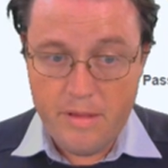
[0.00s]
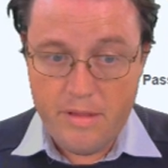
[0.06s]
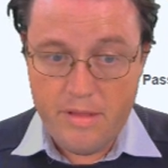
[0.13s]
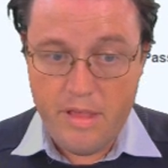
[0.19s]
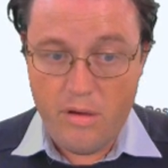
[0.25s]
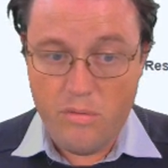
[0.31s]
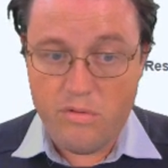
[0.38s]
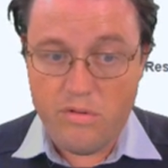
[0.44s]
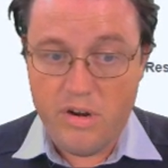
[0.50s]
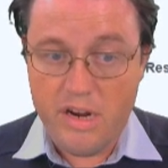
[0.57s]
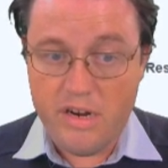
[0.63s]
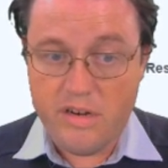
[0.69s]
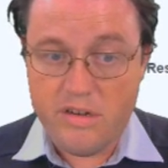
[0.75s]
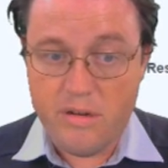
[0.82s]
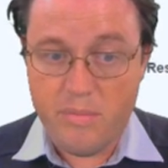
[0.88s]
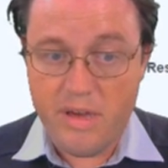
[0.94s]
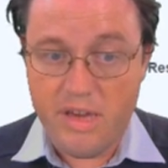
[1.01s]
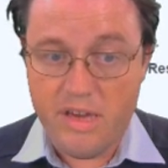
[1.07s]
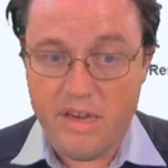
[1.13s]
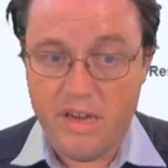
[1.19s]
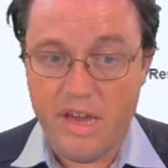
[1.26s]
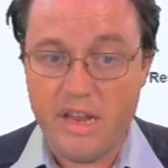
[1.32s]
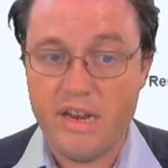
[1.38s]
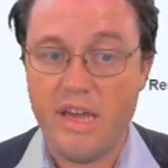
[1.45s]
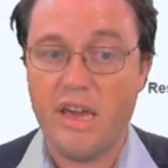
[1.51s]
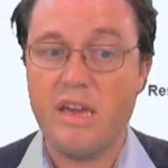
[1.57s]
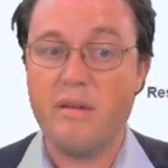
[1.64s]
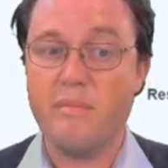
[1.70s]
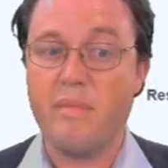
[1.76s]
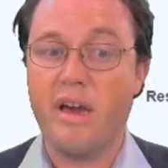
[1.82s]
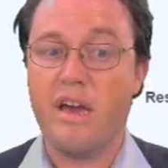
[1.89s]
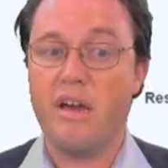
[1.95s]
there will need to be an
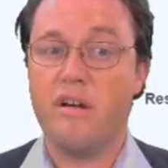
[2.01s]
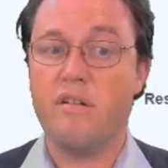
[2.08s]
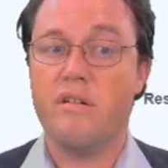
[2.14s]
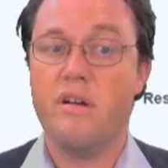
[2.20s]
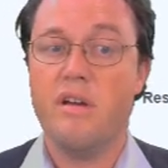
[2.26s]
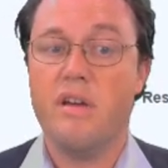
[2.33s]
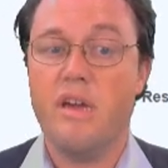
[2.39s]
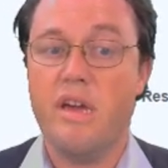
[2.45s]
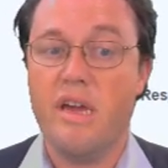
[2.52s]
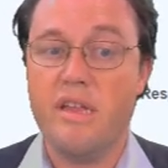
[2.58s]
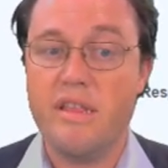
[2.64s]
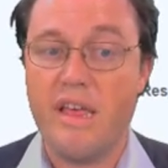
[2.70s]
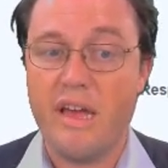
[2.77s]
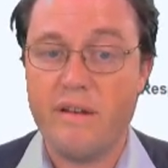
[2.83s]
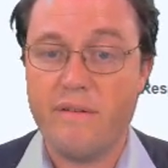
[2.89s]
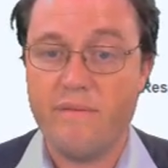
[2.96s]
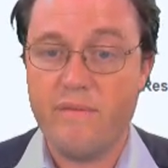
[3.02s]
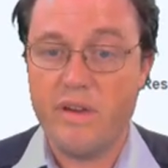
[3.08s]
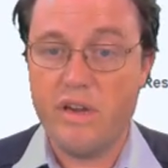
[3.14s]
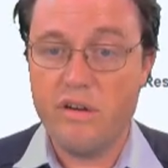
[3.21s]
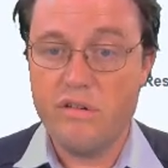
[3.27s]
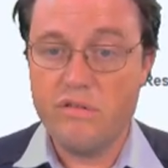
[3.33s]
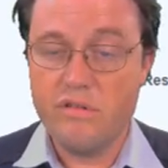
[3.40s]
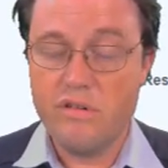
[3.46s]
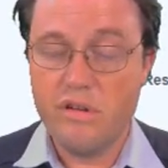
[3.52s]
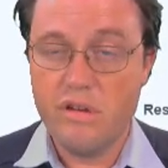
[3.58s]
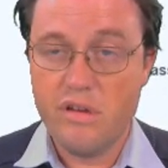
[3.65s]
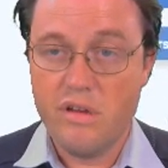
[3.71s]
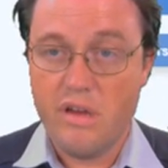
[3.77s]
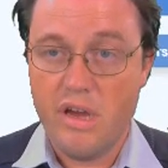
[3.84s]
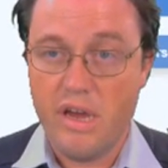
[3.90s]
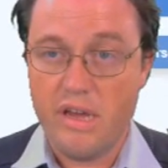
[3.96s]
email in that field,
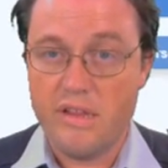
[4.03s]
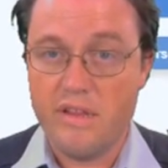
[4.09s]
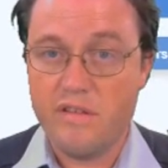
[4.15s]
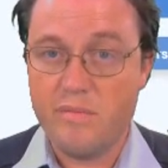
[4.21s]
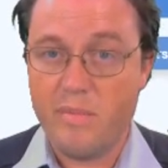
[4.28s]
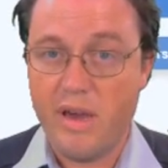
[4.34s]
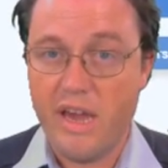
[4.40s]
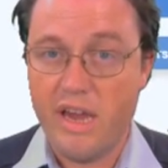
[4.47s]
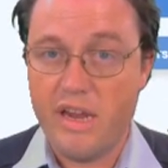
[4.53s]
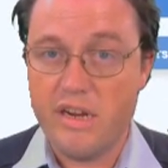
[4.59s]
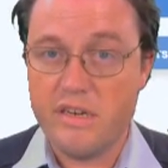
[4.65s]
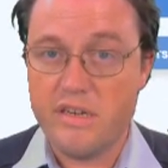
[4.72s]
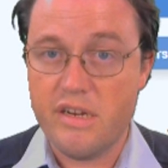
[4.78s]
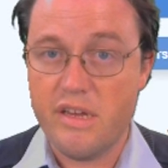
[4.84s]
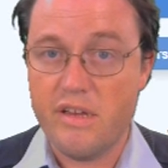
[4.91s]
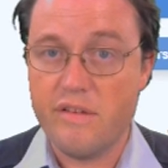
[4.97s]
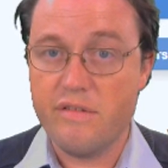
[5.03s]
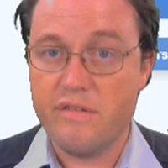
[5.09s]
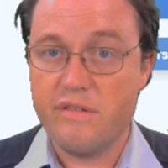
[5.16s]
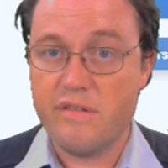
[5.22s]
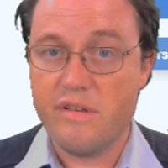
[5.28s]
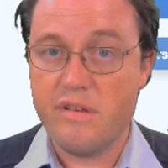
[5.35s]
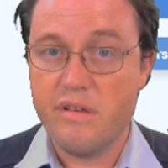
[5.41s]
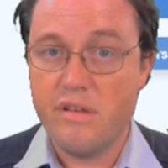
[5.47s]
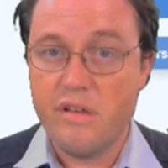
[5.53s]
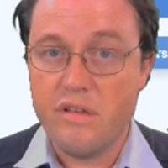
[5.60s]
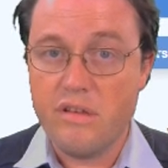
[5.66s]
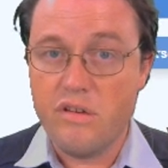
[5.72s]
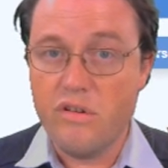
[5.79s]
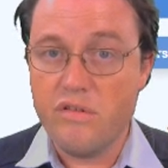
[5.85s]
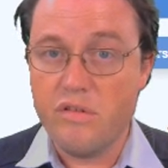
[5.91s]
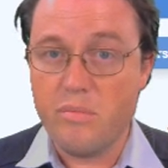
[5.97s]
and this page is
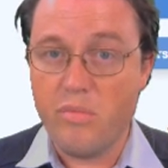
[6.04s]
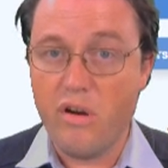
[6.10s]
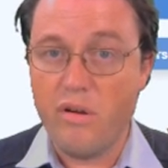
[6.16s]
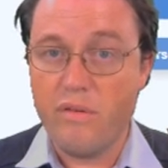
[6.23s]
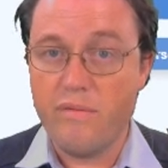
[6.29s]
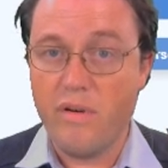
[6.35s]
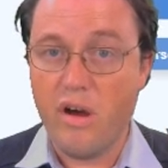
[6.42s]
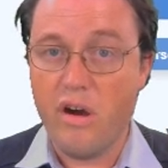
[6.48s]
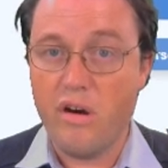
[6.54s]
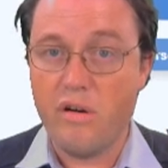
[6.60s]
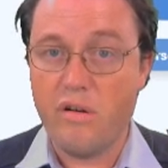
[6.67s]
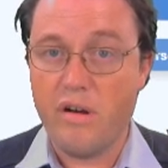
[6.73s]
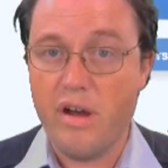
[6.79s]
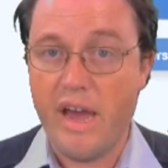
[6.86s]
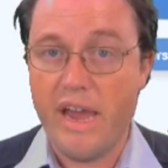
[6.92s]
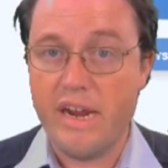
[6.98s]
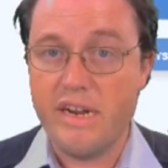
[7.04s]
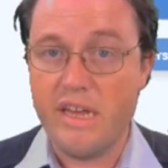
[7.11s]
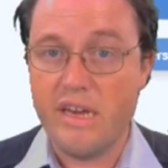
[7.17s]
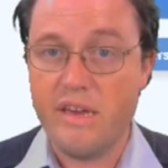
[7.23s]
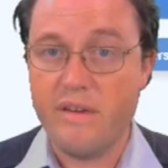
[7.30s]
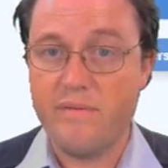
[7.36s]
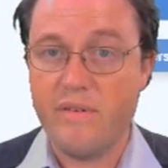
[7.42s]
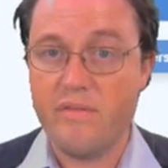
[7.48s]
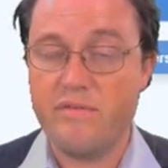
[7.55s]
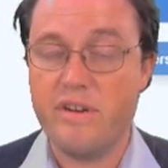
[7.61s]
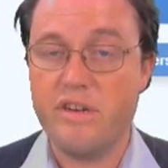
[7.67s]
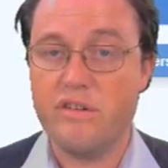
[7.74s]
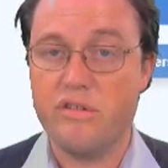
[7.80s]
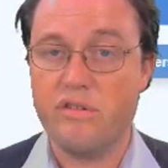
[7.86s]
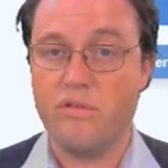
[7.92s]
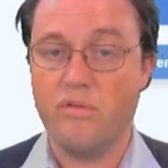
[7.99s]
user profile
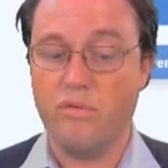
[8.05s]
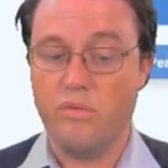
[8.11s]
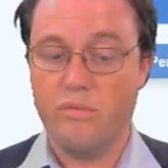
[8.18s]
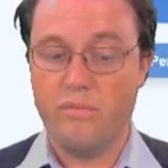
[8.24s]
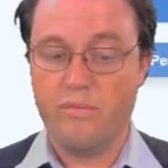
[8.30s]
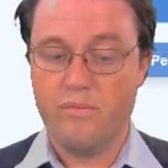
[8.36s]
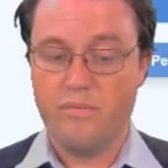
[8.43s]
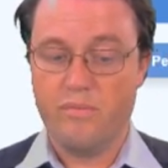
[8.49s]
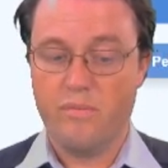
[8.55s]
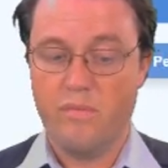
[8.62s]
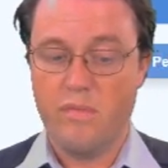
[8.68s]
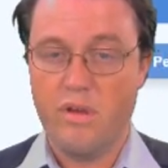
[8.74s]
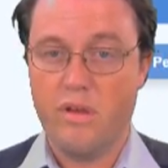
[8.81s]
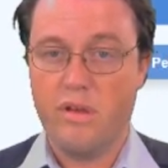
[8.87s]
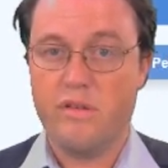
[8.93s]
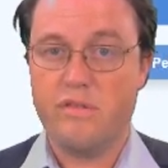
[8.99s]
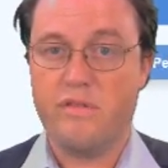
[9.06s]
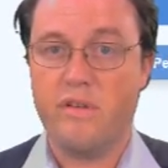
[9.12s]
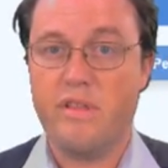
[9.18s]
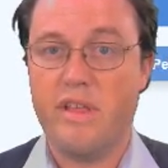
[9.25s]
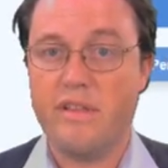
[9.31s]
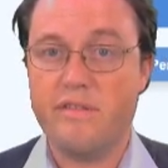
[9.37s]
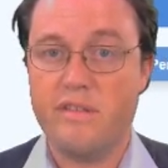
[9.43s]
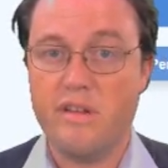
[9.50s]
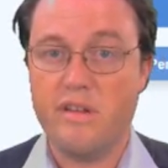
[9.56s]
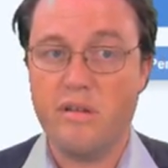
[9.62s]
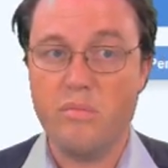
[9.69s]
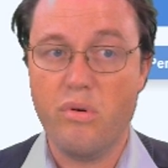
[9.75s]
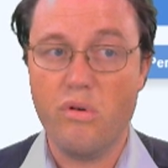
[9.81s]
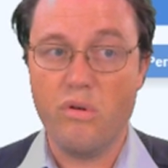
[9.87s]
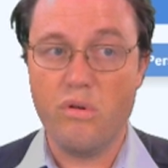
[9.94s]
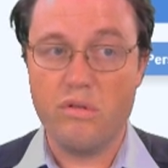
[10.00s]
AD52. So that's an
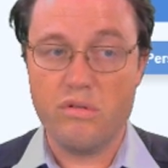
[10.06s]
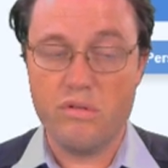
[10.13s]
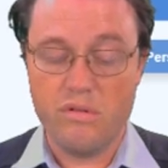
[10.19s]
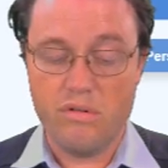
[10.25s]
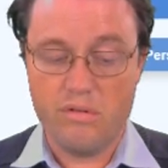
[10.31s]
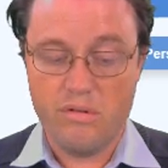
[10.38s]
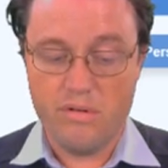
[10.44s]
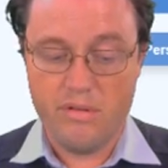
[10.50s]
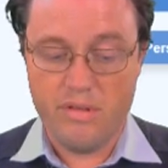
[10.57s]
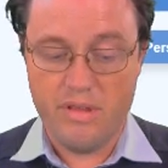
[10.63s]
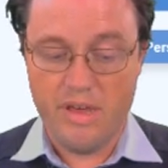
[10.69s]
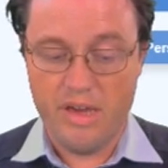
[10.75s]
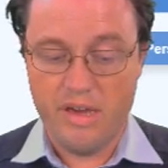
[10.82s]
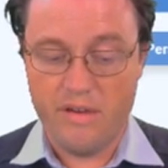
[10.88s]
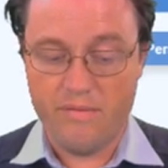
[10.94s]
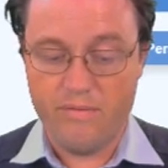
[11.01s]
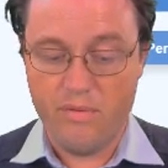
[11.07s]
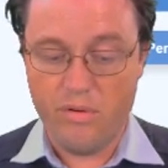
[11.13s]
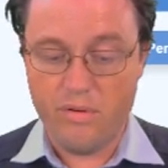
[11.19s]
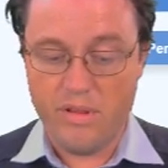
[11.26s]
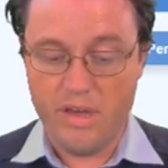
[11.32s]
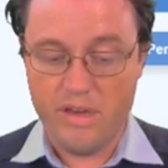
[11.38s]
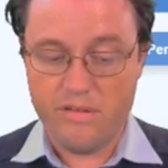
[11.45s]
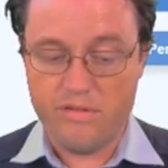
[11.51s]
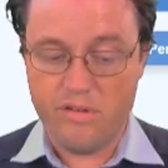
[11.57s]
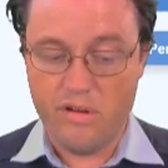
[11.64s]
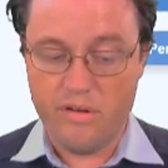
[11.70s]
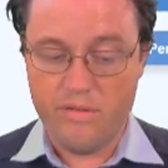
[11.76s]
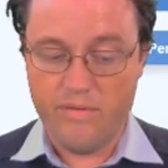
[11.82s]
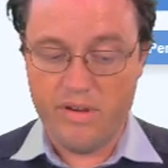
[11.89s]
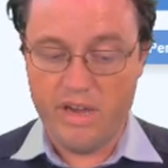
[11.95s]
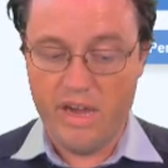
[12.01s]
important thing for these
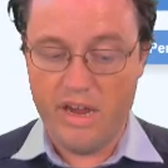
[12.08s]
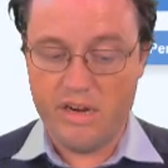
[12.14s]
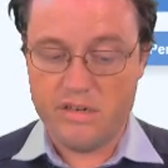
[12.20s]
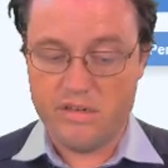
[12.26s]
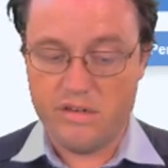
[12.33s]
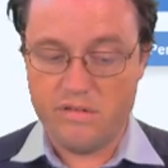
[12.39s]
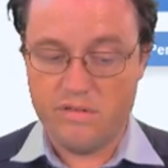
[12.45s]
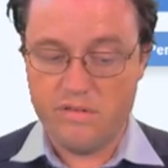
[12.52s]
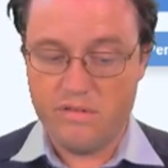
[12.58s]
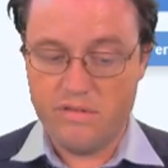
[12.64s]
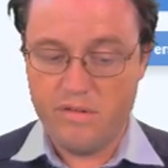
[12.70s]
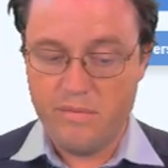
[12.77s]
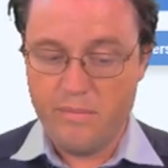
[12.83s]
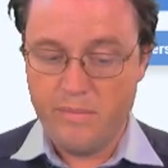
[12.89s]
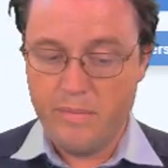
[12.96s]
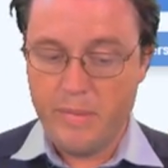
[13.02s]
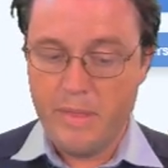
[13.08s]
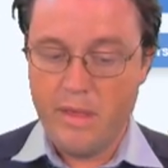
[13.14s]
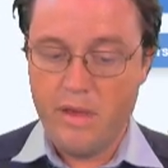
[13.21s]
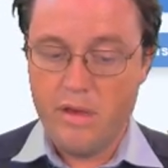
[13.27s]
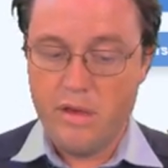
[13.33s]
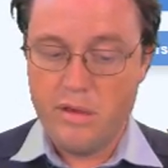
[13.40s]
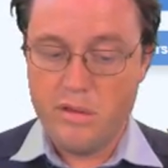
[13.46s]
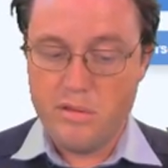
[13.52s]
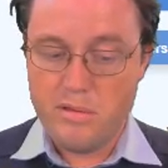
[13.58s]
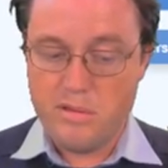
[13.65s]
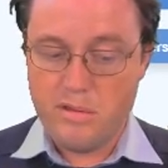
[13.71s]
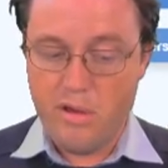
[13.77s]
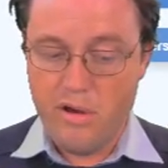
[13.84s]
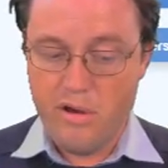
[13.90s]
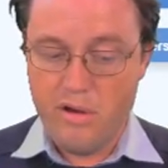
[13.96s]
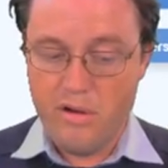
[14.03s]
notifications.
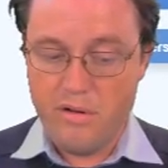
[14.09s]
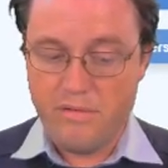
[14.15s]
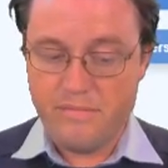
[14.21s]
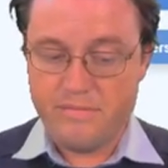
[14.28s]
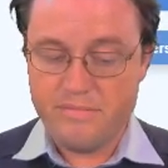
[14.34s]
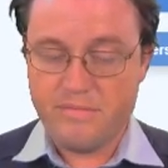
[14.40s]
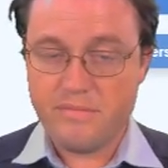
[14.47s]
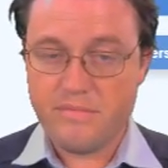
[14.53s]
So,